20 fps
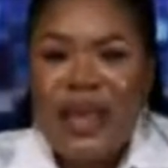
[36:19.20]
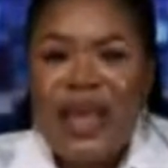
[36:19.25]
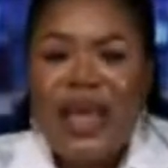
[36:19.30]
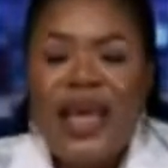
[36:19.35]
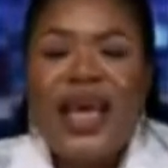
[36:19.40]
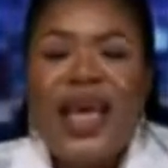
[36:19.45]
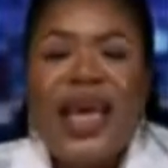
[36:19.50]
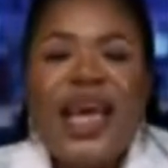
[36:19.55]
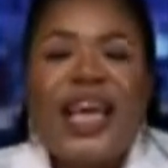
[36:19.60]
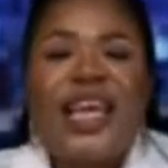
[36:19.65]

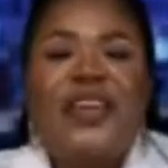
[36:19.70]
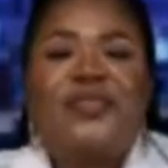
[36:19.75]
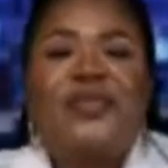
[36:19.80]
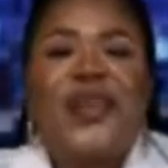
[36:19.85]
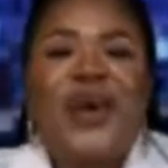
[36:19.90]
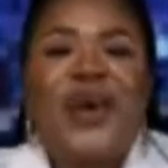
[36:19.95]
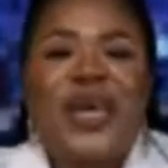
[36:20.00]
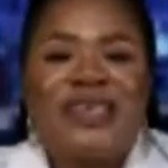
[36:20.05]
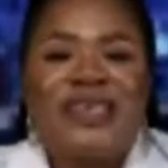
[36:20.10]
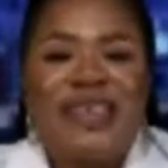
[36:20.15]
In his
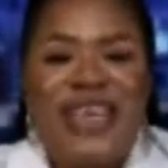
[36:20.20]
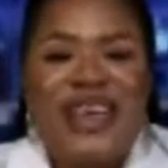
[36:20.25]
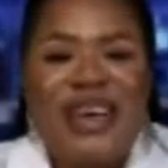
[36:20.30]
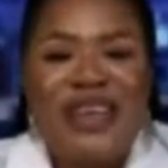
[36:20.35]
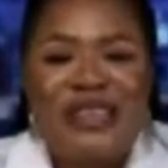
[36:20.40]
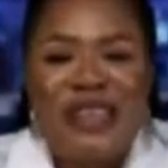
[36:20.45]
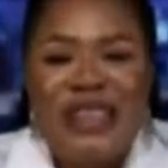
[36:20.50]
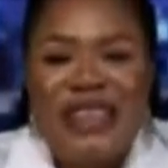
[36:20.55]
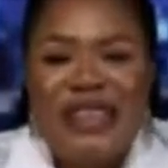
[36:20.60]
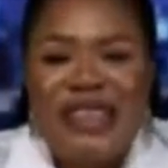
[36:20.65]
words, he
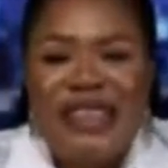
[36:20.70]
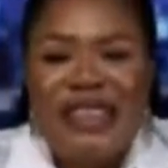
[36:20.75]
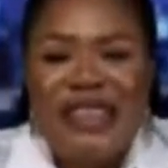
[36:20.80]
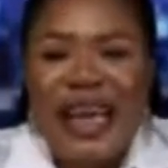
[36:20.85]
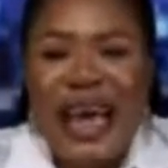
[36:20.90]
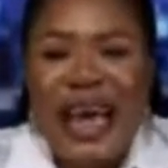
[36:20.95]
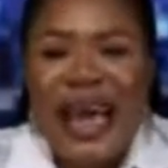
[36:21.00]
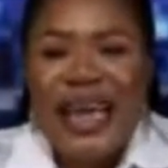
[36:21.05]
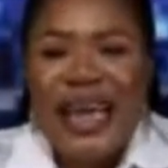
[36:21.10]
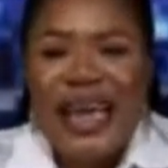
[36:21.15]
continues to
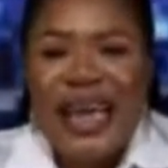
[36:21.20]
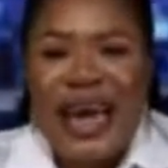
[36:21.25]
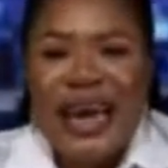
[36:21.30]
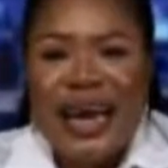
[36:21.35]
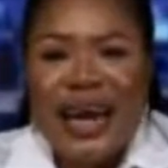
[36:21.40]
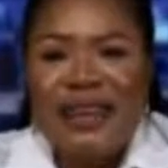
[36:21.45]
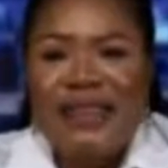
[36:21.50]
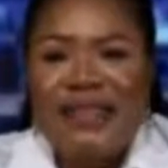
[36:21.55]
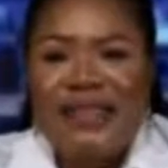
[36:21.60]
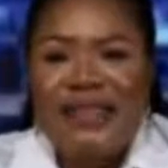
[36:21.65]
say, and
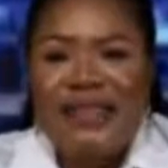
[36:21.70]
I